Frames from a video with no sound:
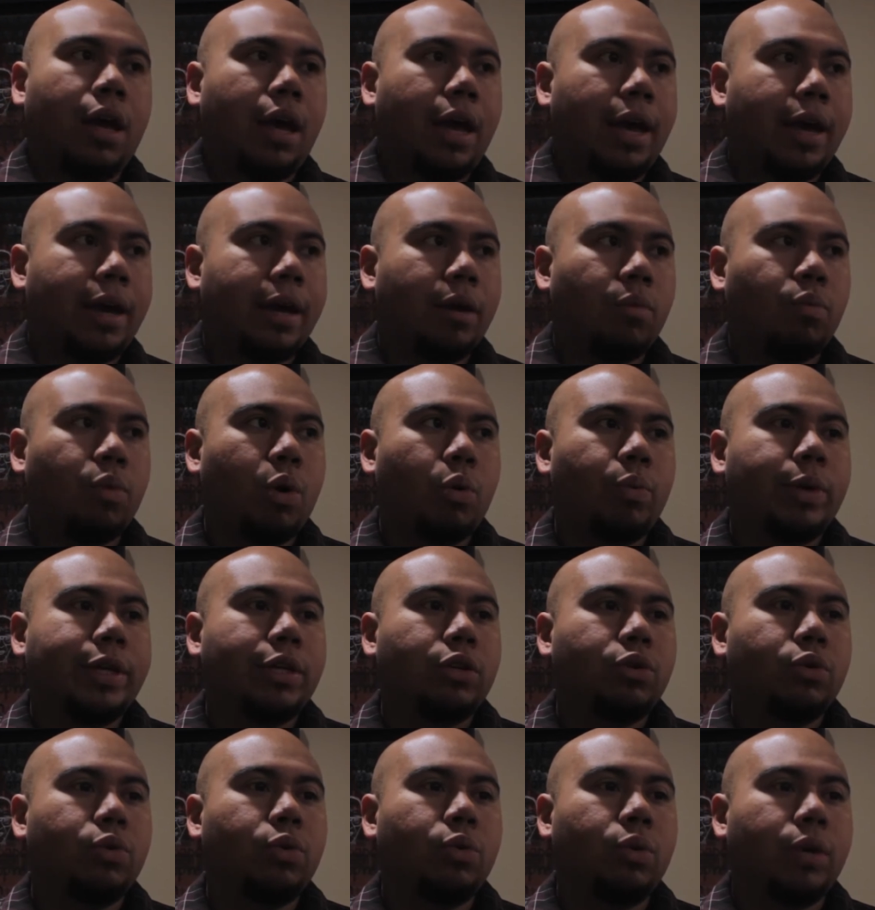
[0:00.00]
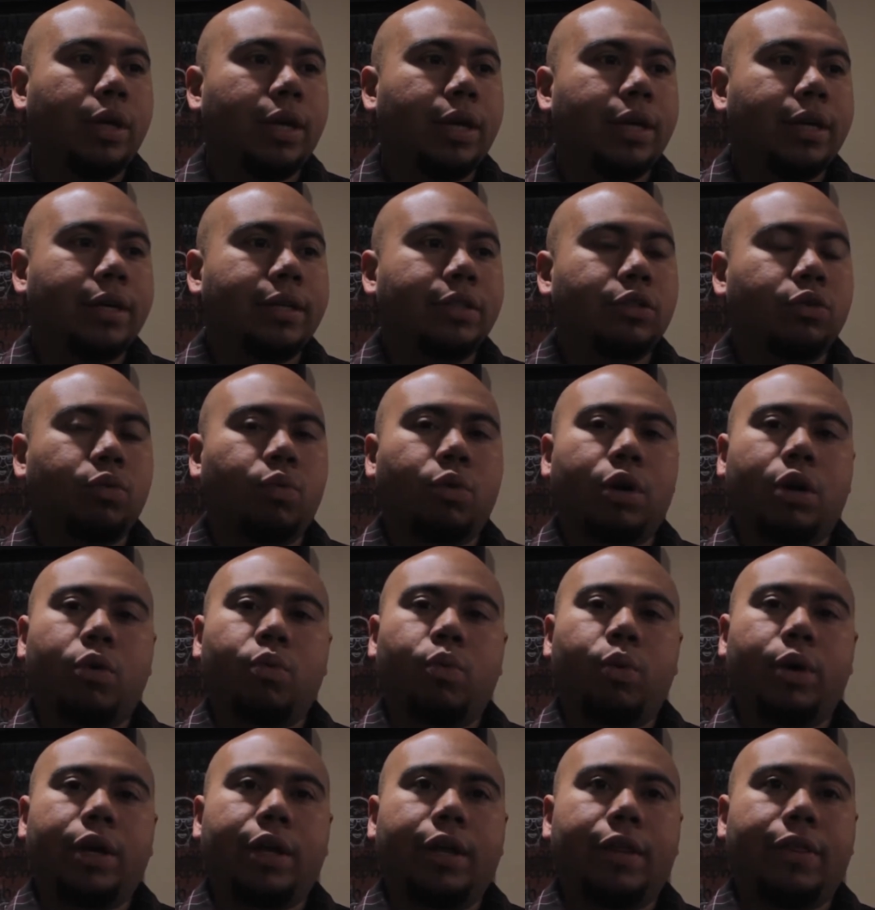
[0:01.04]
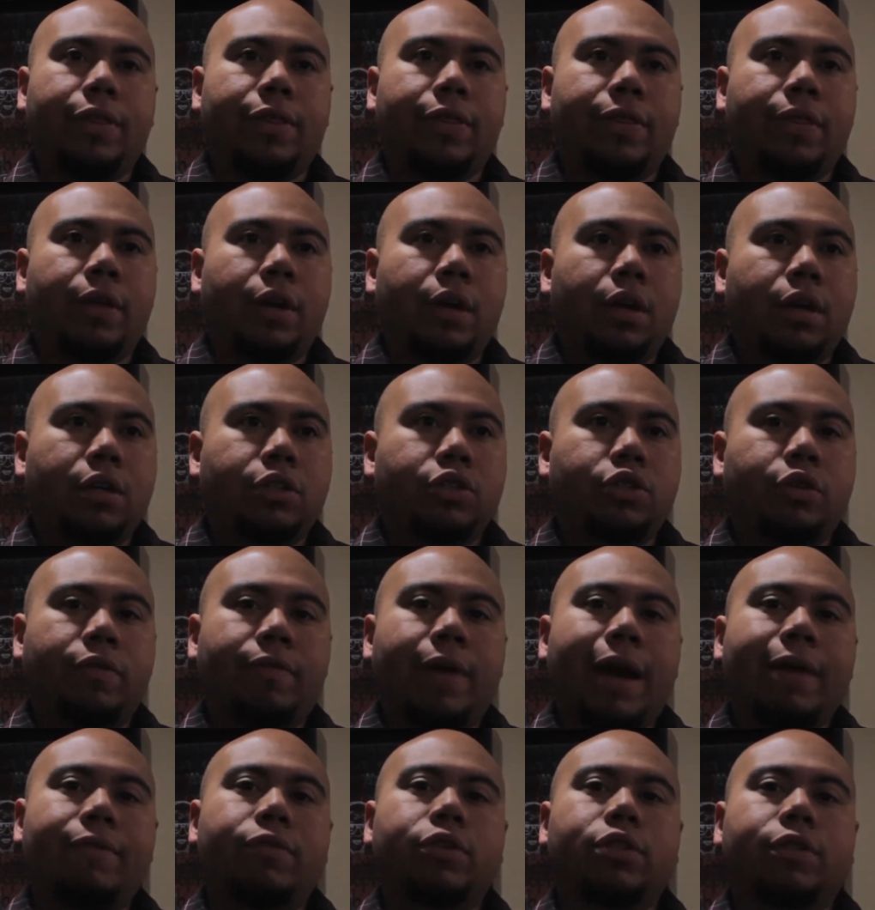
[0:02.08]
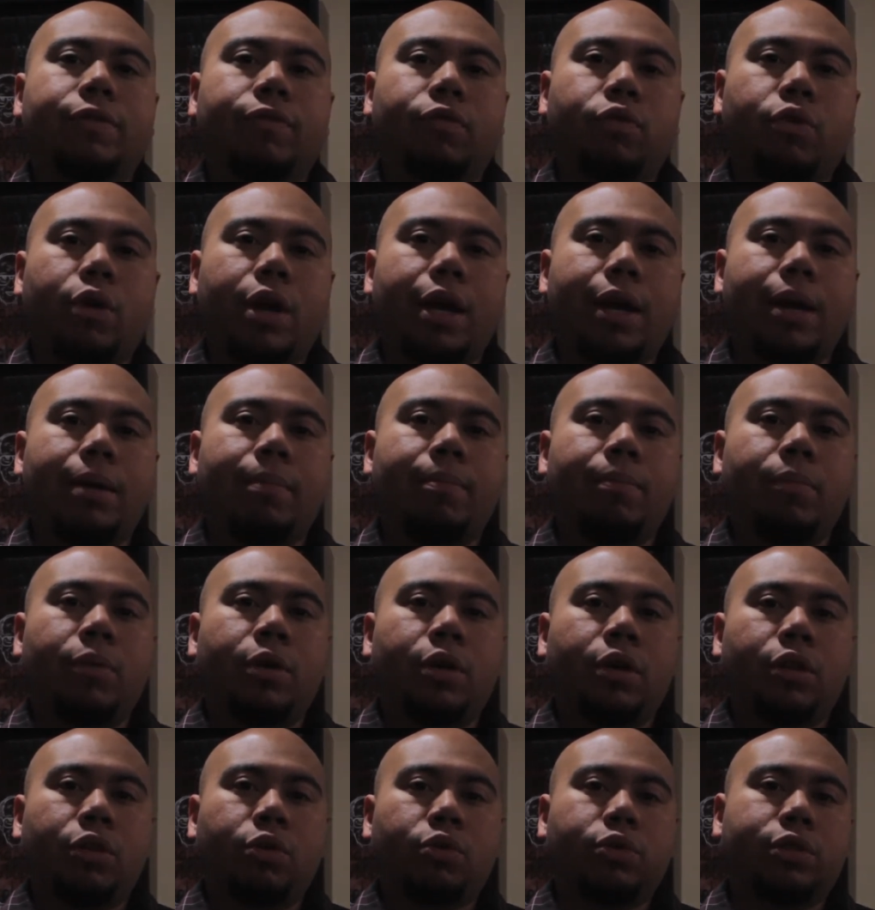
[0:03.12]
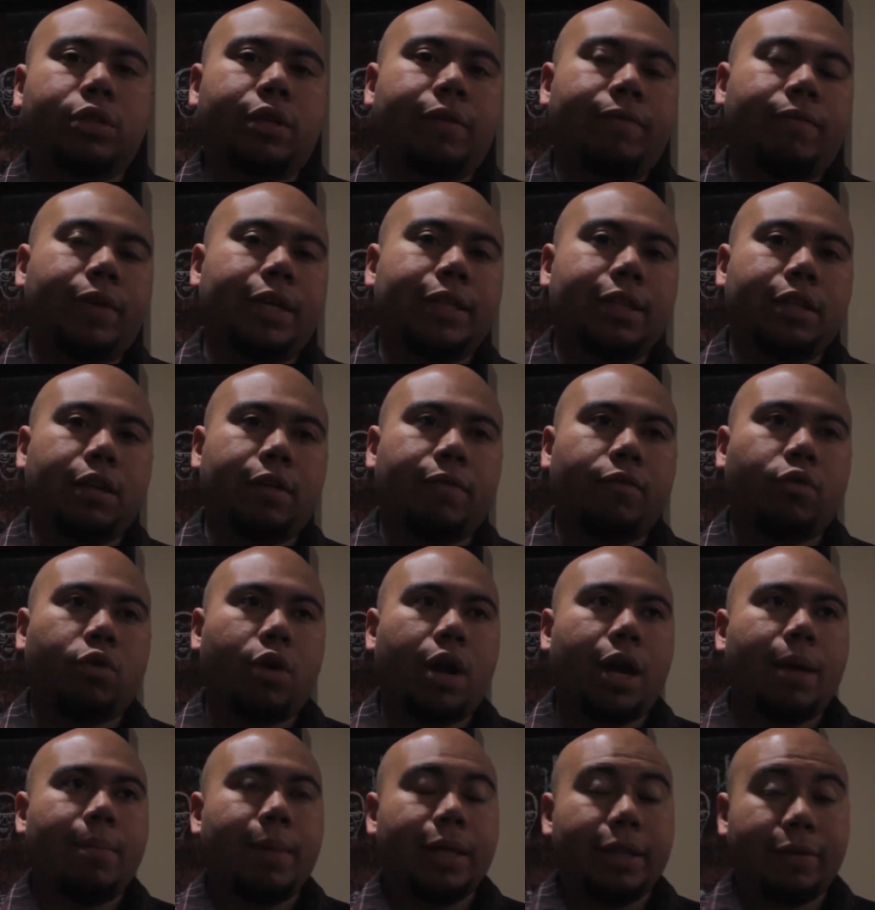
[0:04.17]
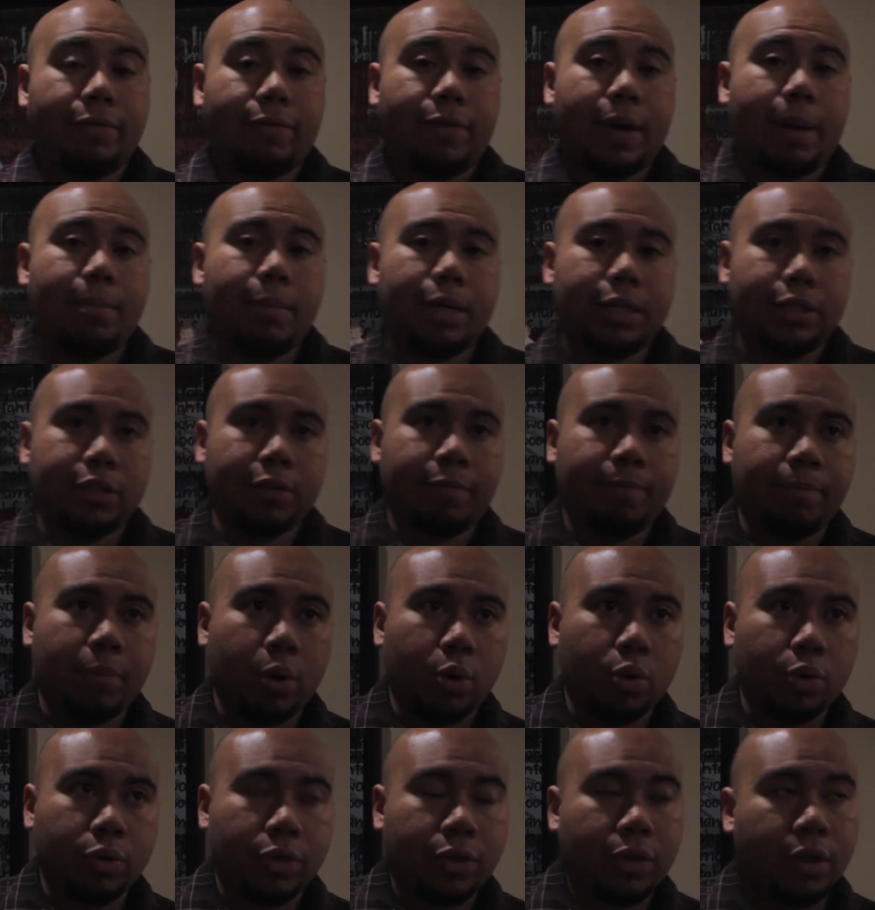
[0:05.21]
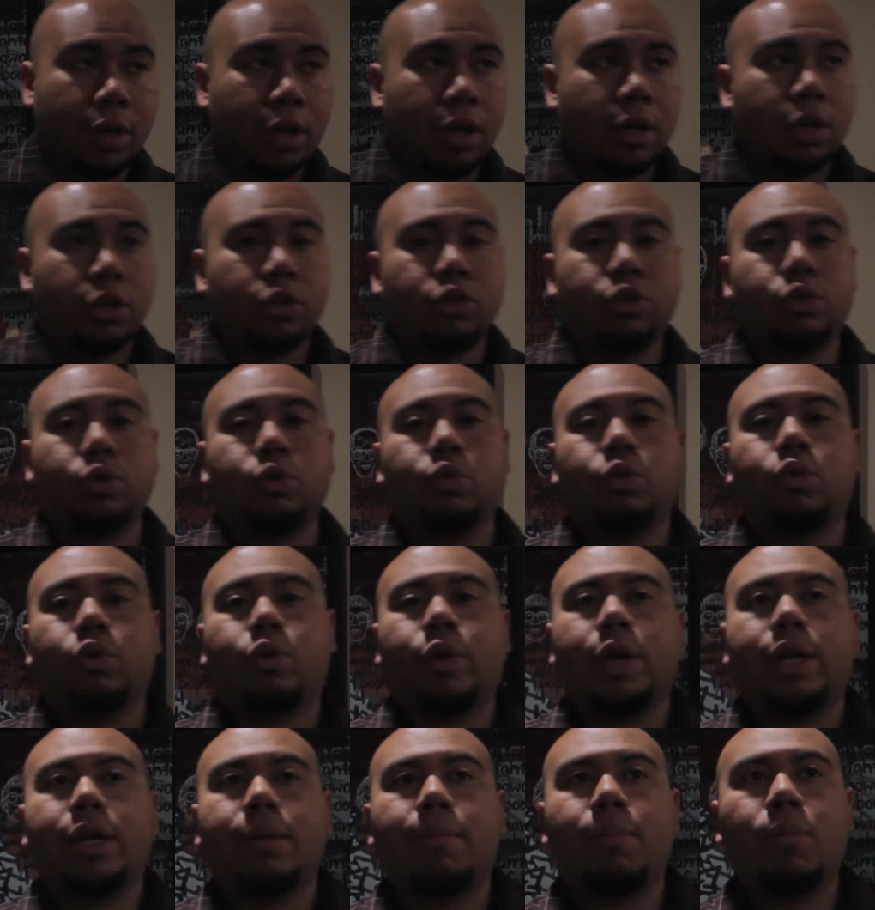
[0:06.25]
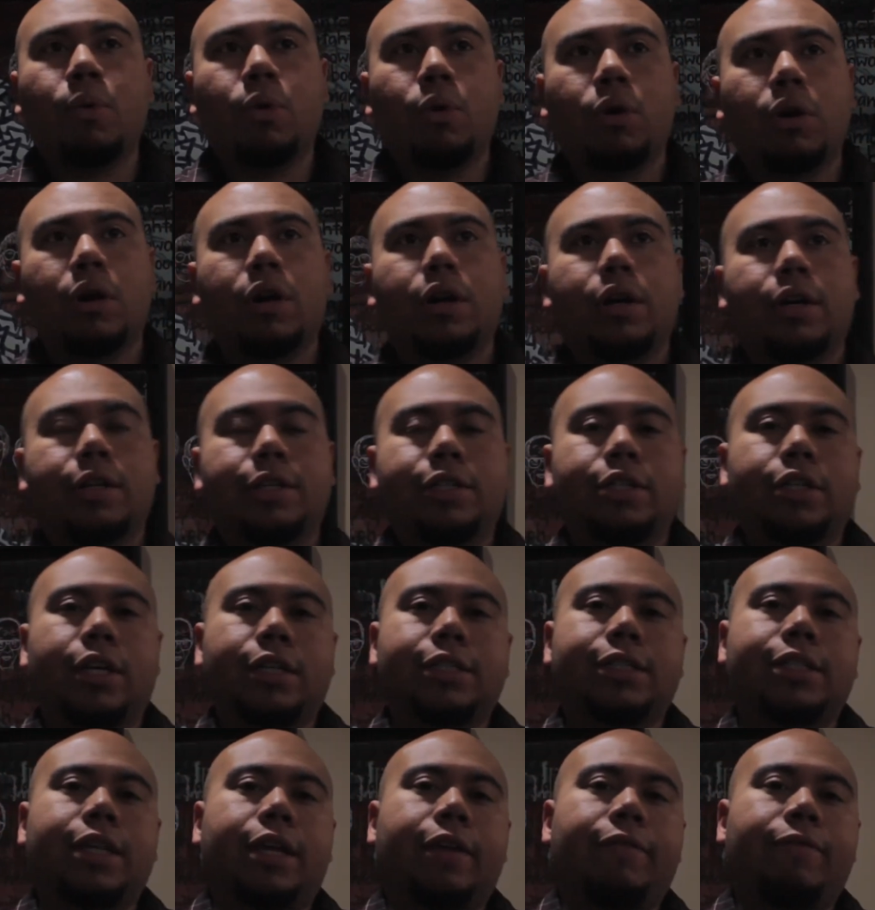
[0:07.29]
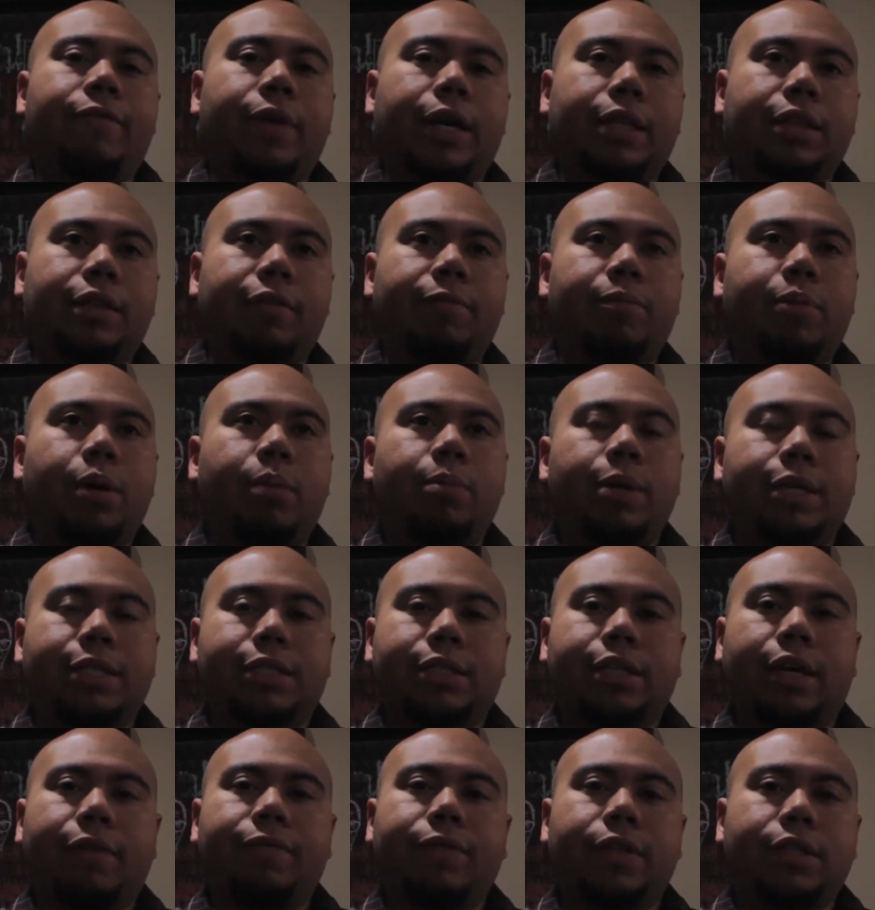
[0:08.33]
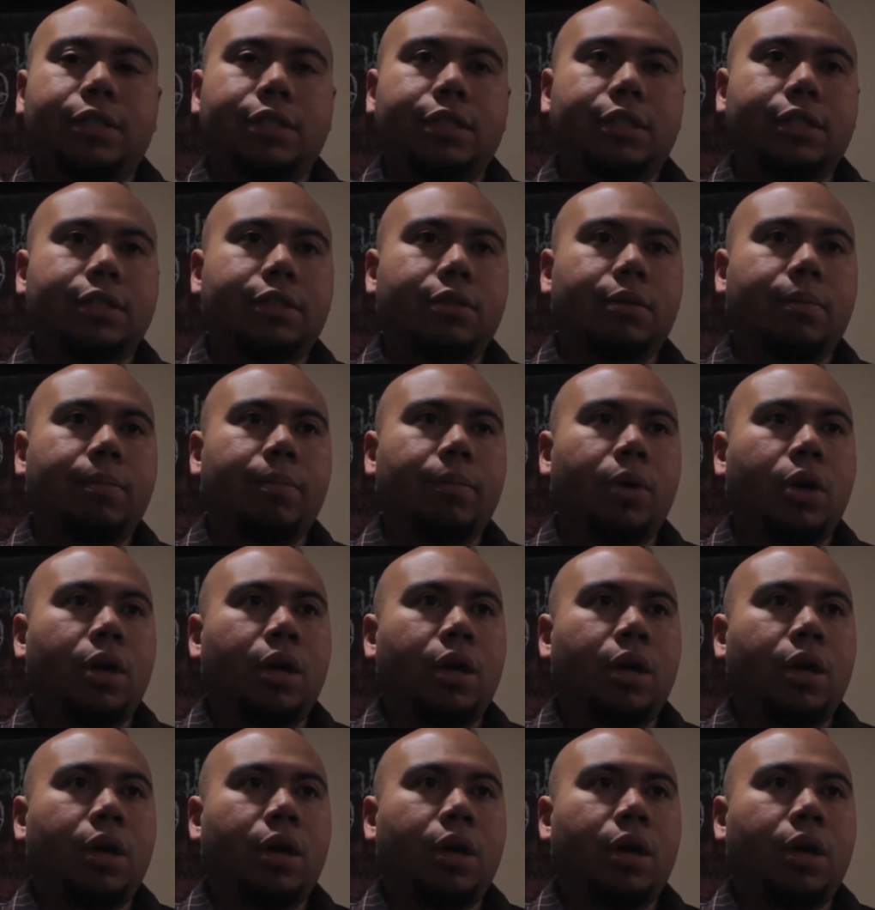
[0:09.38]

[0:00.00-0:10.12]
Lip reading: and what we do is work with survivors of crime, those convicted of crime, and the families of both to create a more just and effective public safety system.